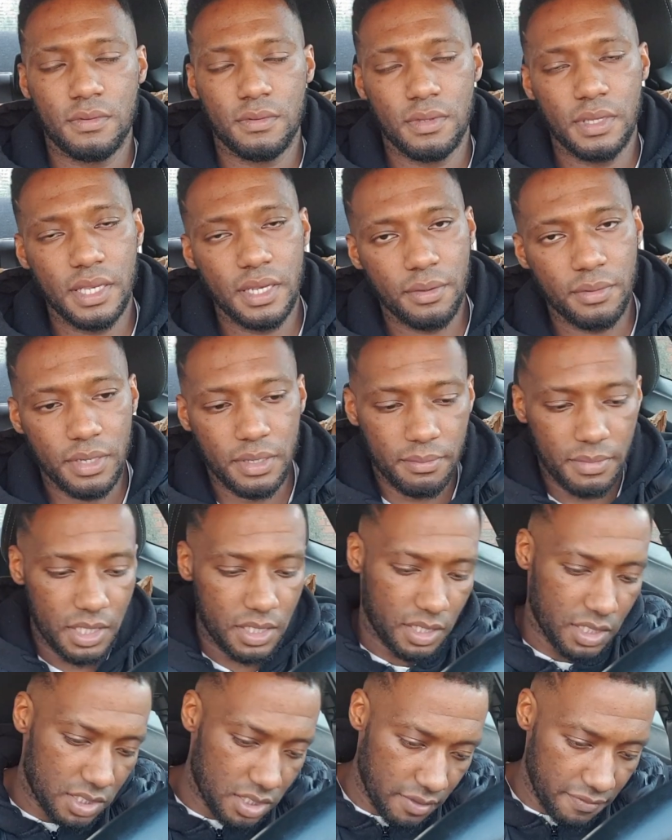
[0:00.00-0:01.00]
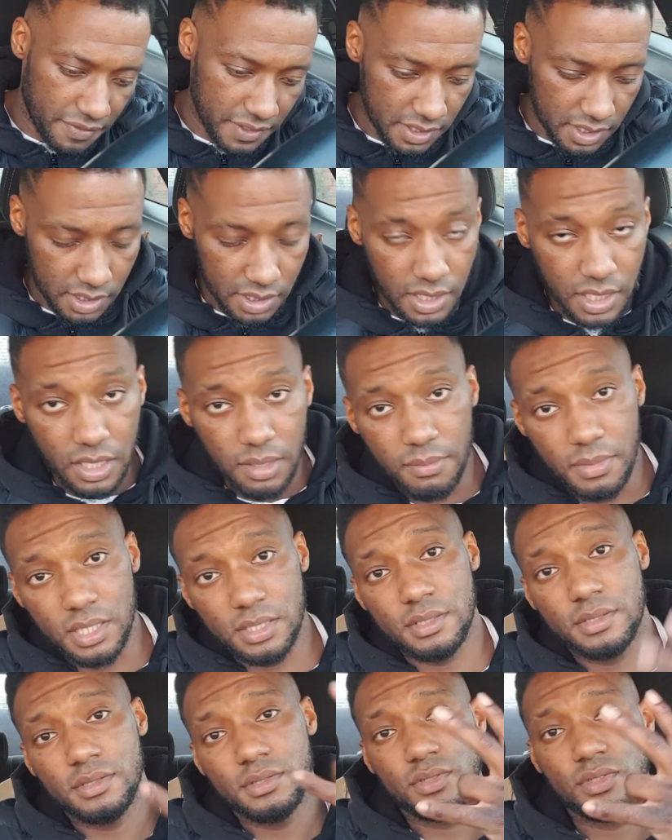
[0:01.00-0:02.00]
Anyway, man, that's it for today, man.
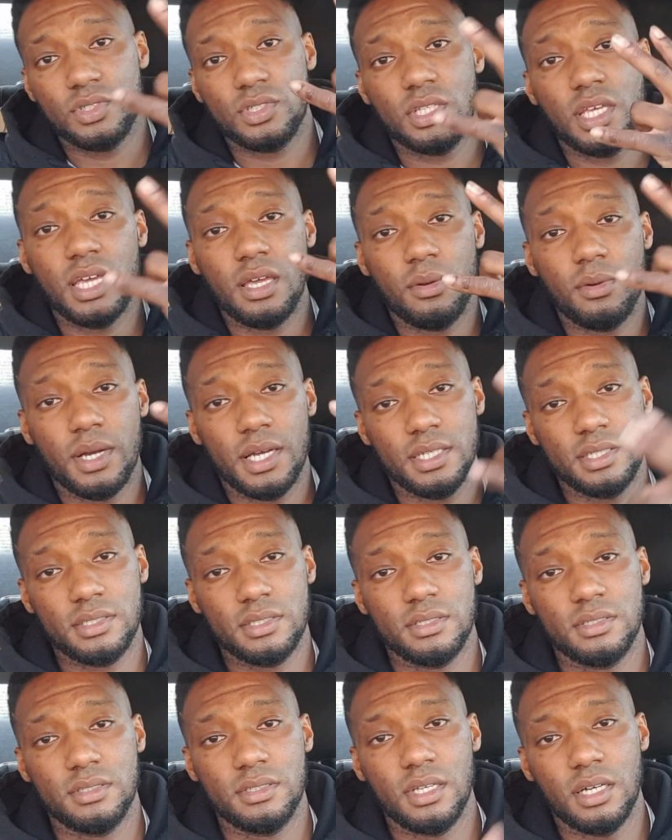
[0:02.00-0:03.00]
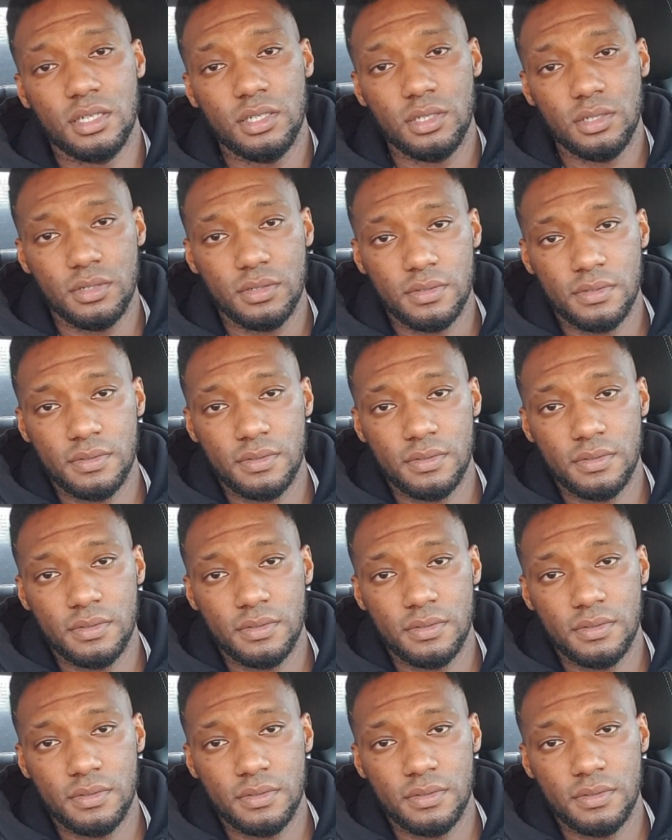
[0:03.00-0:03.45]
Stay wise. Done.